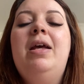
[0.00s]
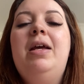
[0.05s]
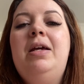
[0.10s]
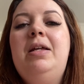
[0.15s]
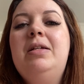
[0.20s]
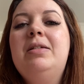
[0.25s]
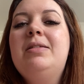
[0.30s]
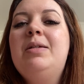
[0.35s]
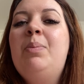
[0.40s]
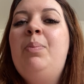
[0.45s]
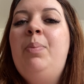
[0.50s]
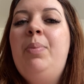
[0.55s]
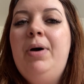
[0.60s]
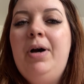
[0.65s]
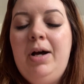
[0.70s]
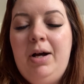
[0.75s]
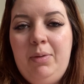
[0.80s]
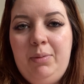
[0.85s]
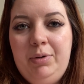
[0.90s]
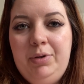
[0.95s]
it is a
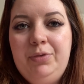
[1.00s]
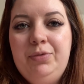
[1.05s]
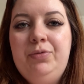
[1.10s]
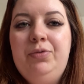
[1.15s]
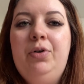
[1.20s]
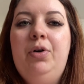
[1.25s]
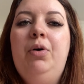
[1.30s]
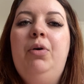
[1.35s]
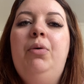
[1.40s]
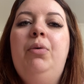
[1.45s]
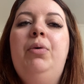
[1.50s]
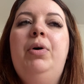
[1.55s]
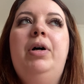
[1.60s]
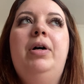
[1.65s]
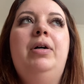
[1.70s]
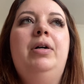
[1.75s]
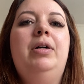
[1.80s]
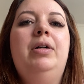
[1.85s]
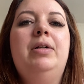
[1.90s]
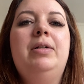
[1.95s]
powerful
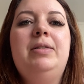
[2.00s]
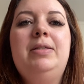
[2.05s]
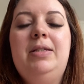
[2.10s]
uh,